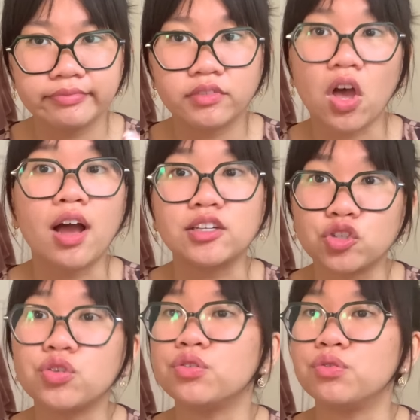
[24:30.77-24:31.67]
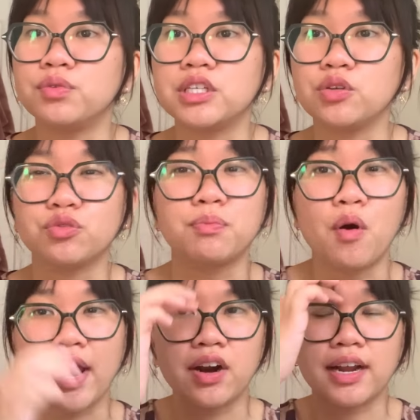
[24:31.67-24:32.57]
thought to use
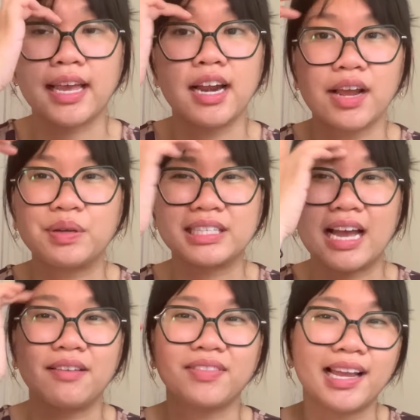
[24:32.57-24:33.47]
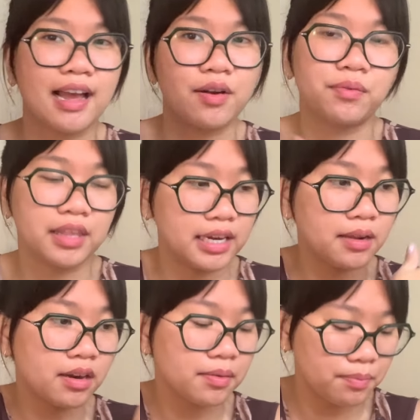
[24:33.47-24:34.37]
mohair again. I was kind of I don't really
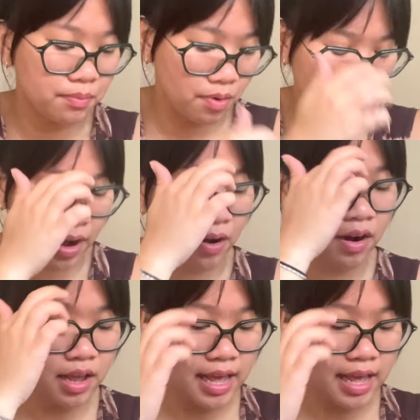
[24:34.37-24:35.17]
need mohair.